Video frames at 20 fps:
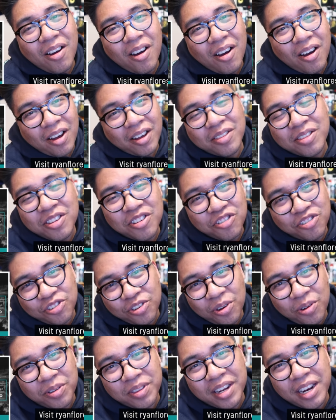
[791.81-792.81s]
on the
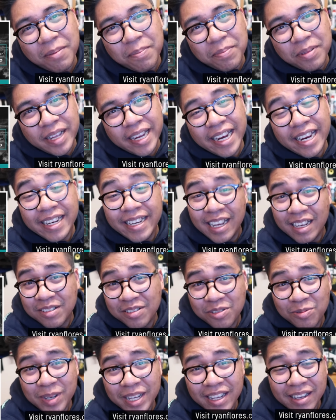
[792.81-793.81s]
show that I'm playing
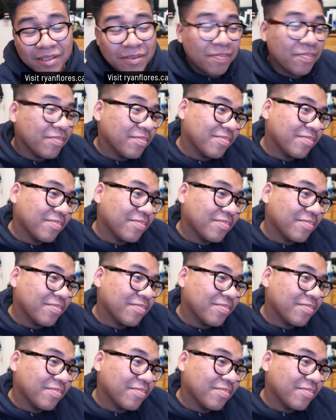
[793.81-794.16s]
next week.